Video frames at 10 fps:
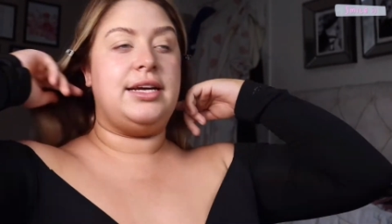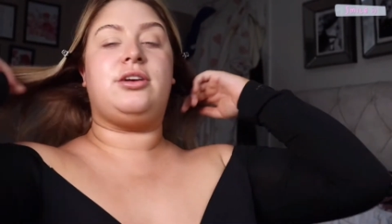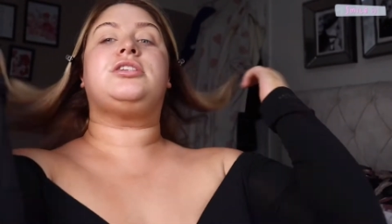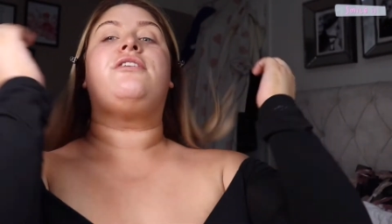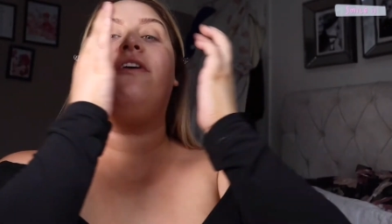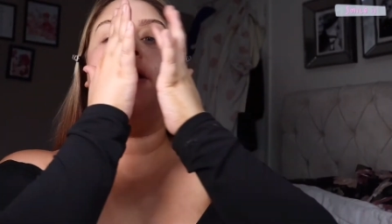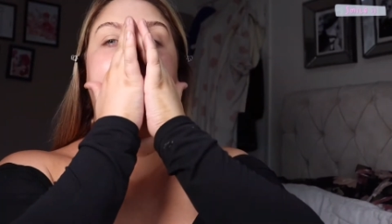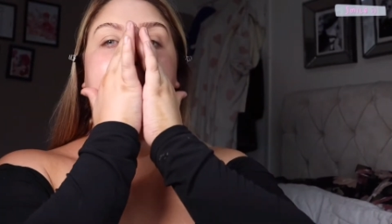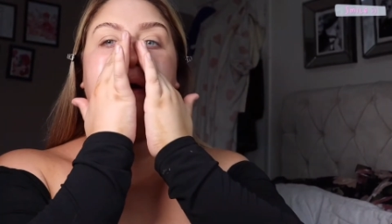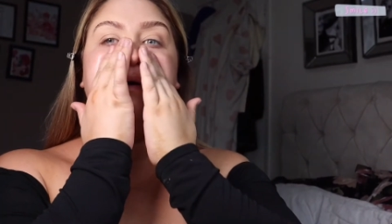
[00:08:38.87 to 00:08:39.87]
I got a
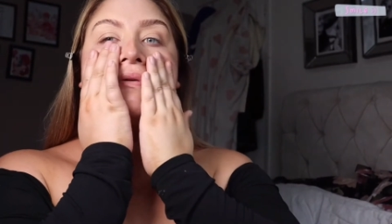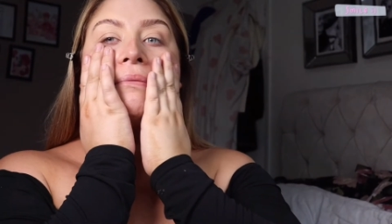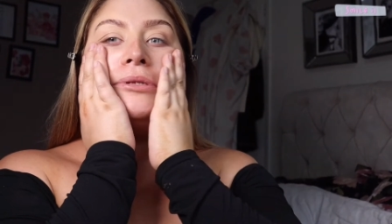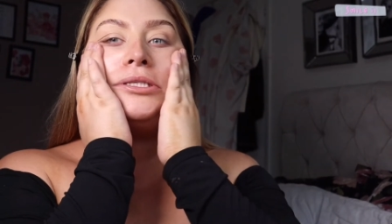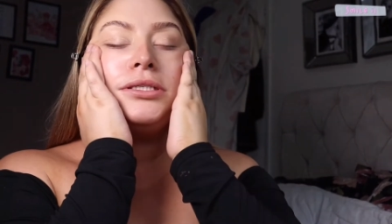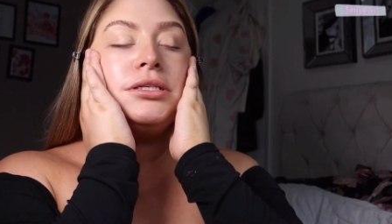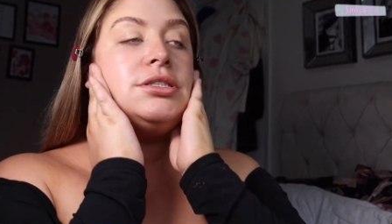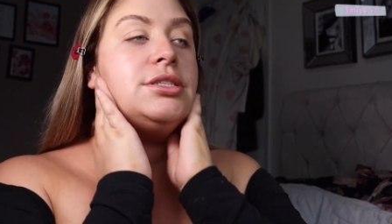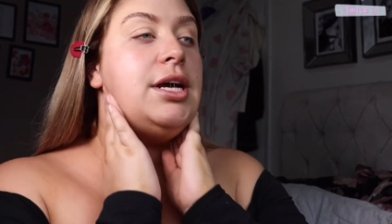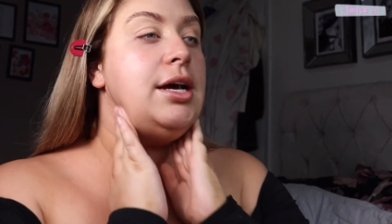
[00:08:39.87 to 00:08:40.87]
phone call from the
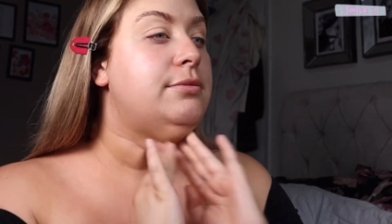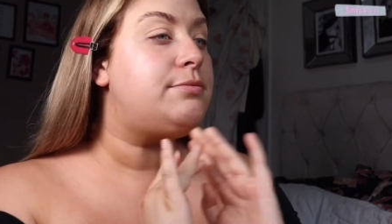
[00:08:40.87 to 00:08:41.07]
sister.